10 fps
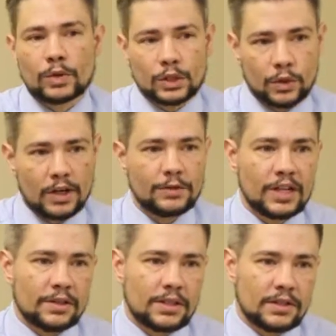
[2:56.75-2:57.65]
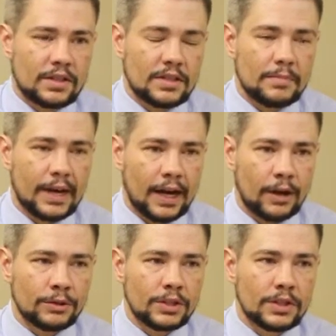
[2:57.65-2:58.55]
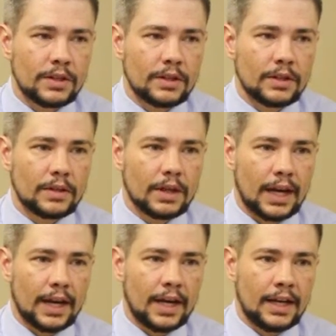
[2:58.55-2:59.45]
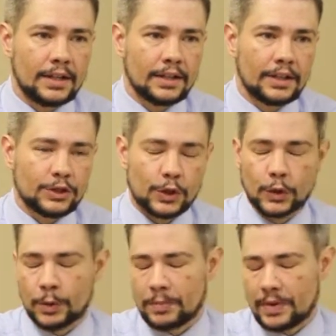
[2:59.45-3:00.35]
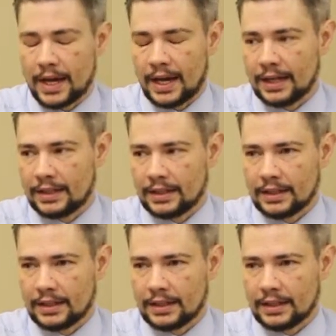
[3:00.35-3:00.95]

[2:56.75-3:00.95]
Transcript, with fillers: Restorative justice is about, uh, there's a group that